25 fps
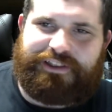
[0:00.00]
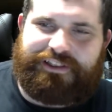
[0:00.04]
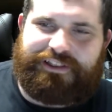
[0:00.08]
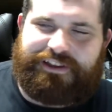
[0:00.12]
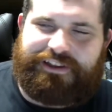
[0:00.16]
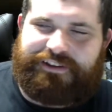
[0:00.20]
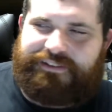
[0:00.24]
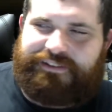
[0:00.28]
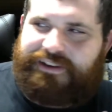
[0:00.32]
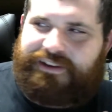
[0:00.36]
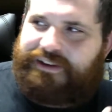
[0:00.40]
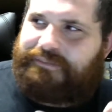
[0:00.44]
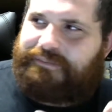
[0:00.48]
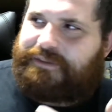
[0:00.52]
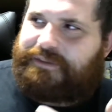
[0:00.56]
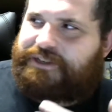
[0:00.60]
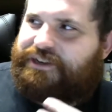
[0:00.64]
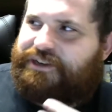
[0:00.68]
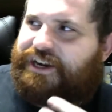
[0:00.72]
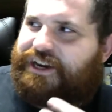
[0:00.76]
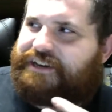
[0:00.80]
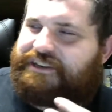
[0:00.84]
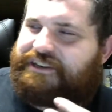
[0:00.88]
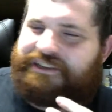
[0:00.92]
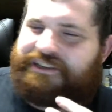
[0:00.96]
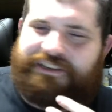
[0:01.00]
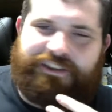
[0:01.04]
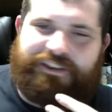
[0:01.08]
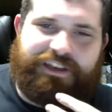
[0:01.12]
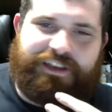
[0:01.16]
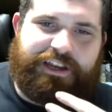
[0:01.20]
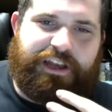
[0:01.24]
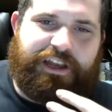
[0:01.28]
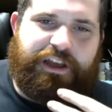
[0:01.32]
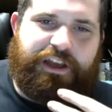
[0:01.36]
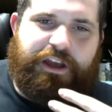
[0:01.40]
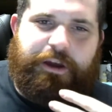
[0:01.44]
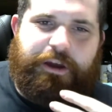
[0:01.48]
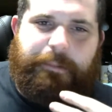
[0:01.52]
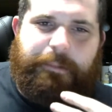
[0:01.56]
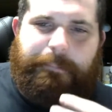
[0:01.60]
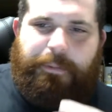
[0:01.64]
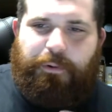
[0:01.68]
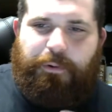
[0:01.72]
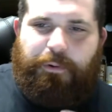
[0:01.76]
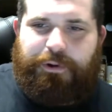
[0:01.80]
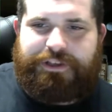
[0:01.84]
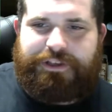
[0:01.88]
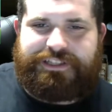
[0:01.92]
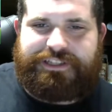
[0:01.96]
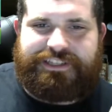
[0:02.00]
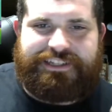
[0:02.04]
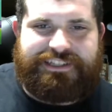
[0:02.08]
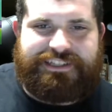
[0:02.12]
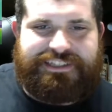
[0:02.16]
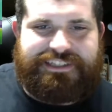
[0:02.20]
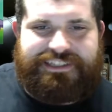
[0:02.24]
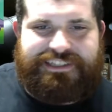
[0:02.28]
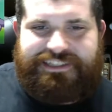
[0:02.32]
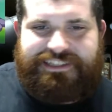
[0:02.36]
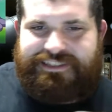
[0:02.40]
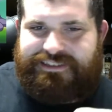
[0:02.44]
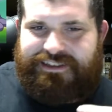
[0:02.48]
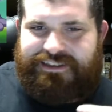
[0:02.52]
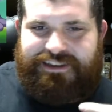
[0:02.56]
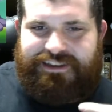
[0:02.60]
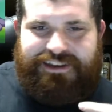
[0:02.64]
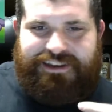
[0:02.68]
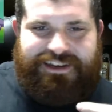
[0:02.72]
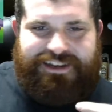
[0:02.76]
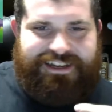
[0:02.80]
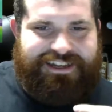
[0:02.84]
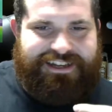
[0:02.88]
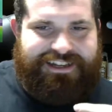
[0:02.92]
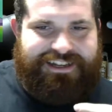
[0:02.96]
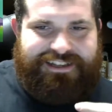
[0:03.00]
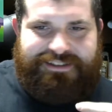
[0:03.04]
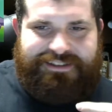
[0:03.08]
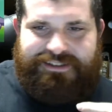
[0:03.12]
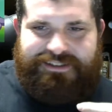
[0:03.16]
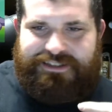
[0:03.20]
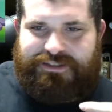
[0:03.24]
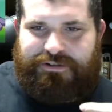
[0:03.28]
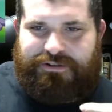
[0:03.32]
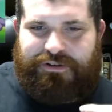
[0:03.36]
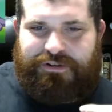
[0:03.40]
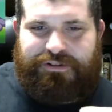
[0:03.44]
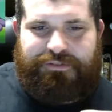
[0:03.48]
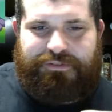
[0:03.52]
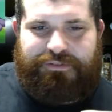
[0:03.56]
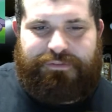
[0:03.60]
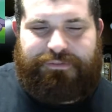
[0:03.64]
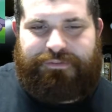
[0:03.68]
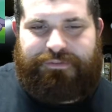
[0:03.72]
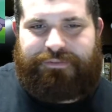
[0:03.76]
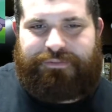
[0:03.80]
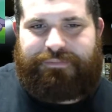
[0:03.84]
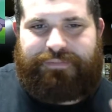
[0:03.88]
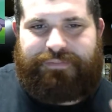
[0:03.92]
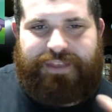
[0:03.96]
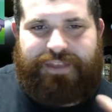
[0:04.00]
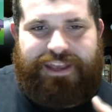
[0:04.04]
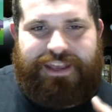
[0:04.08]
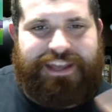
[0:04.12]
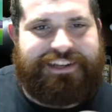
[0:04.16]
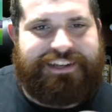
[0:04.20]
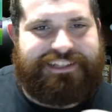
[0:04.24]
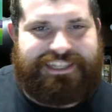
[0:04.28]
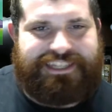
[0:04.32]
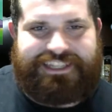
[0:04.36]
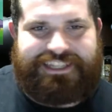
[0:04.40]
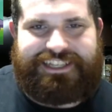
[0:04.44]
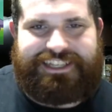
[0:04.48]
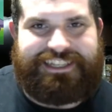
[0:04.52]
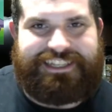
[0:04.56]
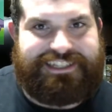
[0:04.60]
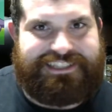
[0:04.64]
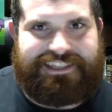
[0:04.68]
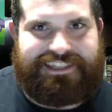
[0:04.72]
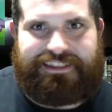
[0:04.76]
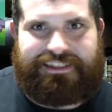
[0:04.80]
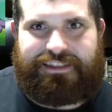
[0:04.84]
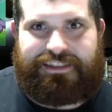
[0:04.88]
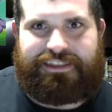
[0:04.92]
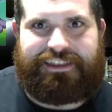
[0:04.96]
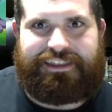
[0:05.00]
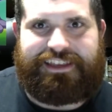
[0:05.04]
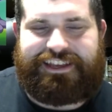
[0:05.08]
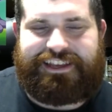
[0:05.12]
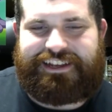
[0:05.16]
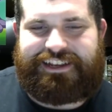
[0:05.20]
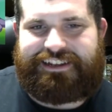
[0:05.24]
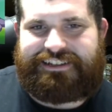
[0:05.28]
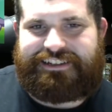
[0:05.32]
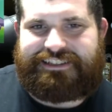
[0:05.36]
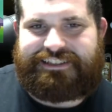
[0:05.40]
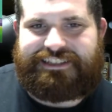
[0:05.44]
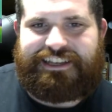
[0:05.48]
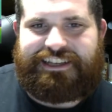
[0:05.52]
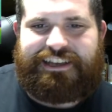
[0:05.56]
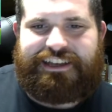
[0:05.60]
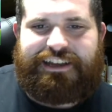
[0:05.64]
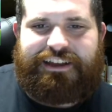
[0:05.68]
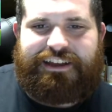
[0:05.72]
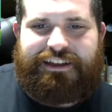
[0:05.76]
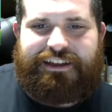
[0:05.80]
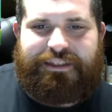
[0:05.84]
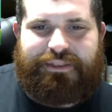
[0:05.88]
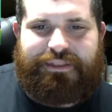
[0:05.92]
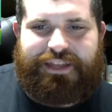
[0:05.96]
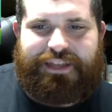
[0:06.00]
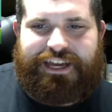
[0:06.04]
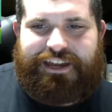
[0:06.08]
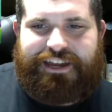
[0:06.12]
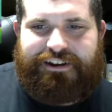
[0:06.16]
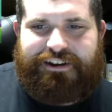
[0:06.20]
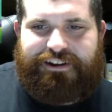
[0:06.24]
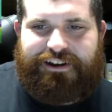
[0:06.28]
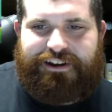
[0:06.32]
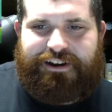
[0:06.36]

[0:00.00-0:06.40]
I'm attracted to like poisonous sort of entities and things that